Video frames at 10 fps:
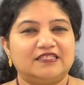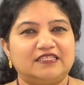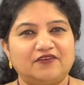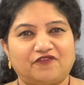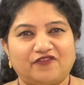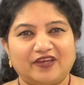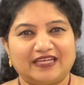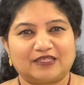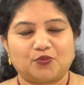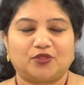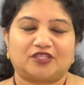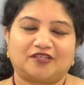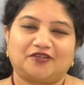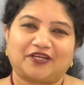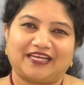defeat
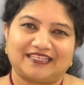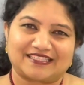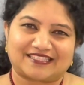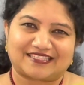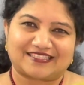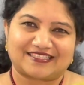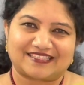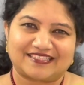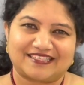with grace